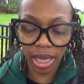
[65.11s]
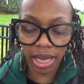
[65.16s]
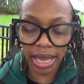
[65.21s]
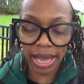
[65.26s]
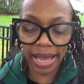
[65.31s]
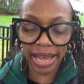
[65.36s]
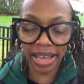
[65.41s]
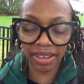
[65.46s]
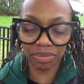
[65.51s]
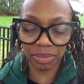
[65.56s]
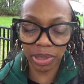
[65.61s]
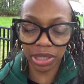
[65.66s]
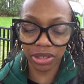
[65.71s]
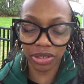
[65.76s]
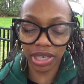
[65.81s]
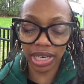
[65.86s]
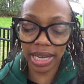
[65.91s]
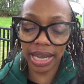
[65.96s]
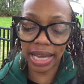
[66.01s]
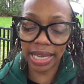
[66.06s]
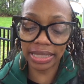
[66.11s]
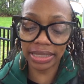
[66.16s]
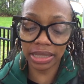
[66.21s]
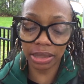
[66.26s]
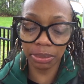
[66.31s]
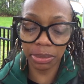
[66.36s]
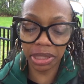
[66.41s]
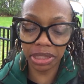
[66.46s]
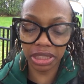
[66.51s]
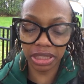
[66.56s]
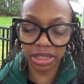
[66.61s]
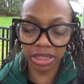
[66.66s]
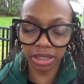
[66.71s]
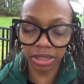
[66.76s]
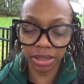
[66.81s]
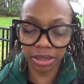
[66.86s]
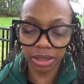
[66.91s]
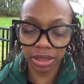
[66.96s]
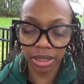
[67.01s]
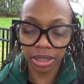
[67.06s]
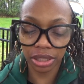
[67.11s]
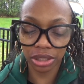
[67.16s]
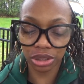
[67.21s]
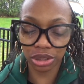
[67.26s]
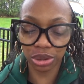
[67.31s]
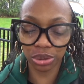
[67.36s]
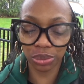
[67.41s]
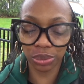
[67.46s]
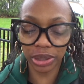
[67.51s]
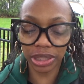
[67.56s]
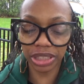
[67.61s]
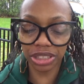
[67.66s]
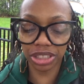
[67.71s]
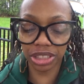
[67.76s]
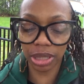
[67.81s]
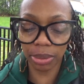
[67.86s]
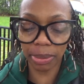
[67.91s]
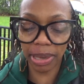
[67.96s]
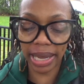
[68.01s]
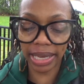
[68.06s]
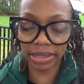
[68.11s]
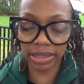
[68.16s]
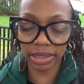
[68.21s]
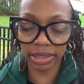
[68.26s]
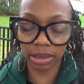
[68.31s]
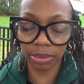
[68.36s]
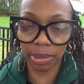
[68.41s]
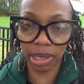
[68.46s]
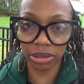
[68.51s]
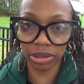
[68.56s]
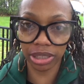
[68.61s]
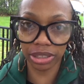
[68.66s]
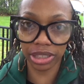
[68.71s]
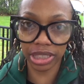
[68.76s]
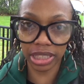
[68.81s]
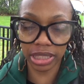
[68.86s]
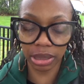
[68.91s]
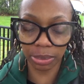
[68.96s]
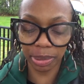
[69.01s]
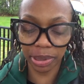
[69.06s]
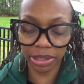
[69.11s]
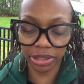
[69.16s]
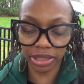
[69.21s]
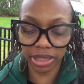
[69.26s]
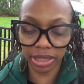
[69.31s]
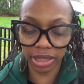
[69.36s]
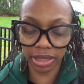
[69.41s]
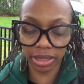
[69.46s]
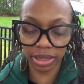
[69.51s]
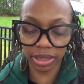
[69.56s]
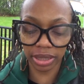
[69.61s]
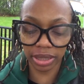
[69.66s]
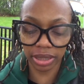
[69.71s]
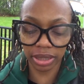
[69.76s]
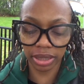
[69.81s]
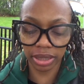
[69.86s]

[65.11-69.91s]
I have been on a constant mission to reach the masses about their disappearances.